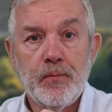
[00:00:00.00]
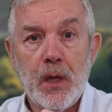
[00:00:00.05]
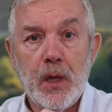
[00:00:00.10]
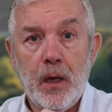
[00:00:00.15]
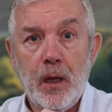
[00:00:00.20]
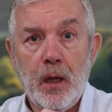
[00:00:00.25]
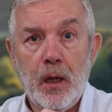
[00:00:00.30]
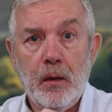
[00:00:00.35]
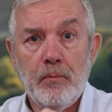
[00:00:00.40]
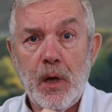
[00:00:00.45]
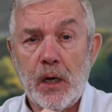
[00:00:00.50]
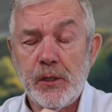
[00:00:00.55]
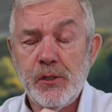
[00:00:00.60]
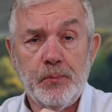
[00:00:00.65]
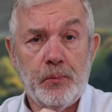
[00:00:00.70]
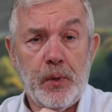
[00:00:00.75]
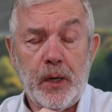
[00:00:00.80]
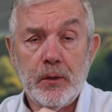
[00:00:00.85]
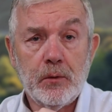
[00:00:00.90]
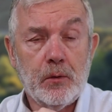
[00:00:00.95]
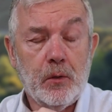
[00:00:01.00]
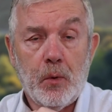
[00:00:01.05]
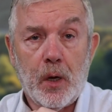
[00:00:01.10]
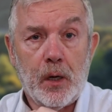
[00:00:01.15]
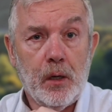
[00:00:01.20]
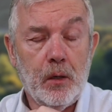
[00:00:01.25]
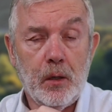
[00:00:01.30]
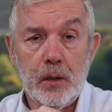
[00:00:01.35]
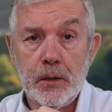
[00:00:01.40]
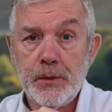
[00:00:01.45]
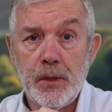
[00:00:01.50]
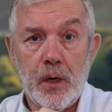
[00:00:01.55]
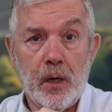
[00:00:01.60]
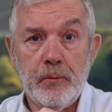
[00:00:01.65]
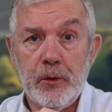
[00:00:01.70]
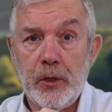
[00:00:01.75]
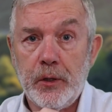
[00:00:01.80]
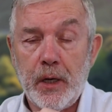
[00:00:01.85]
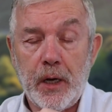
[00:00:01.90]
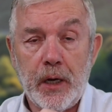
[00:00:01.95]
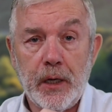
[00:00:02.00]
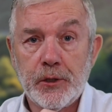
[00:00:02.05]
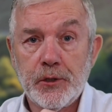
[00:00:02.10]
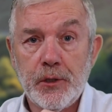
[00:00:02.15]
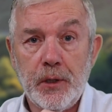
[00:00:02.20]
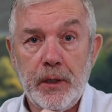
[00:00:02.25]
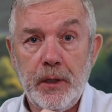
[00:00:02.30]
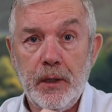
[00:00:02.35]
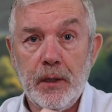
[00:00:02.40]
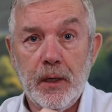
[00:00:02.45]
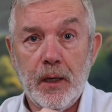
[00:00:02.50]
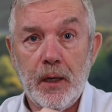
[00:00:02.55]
I spend quite a lot of time on that, actually.